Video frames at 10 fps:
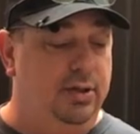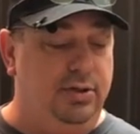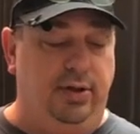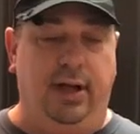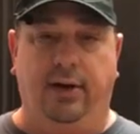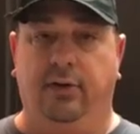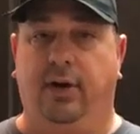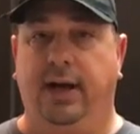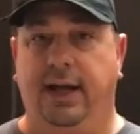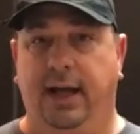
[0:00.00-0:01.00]
show you how to
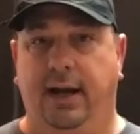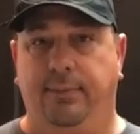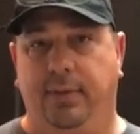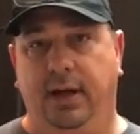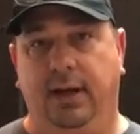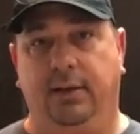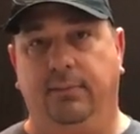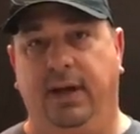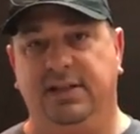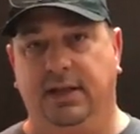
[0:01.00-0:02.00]
grind that up,
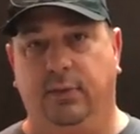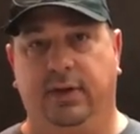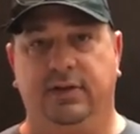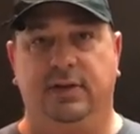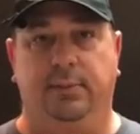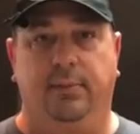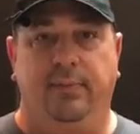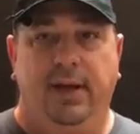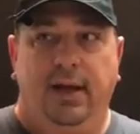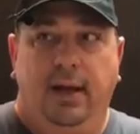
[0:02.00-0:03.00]
mixed in with some.